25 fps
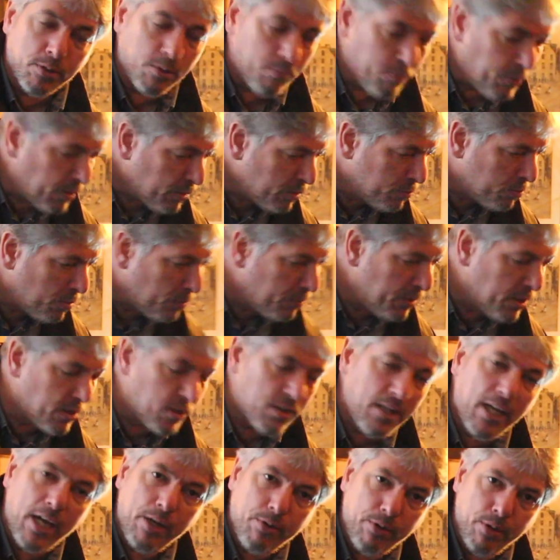and Burns probably
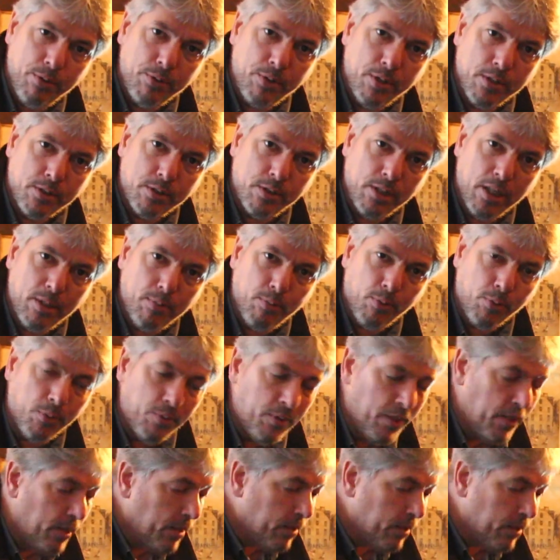sat around this table.